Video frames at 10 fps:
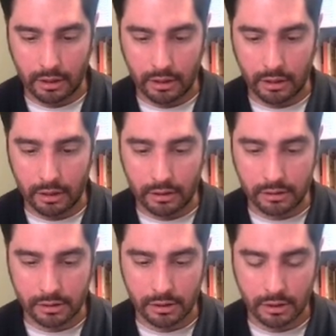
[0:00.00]

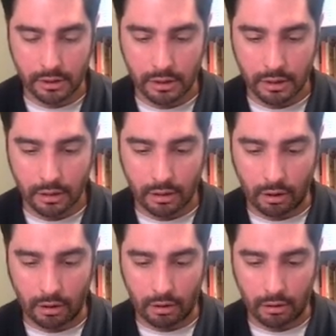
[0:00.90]
is
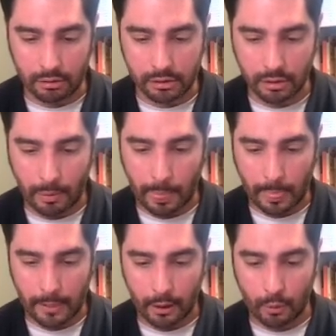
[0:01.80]
called
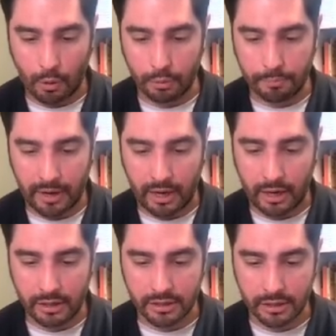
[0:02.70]
Quote
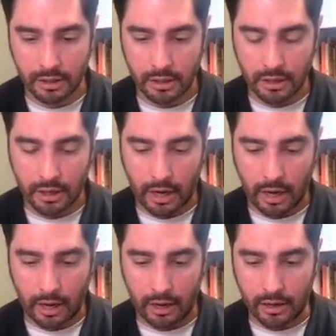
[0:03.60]
Page,
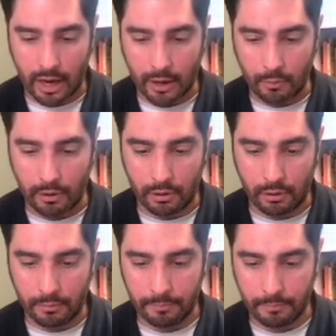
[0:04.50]
and I
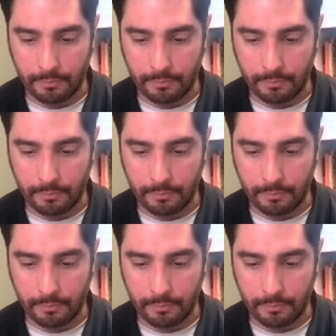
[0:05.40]
will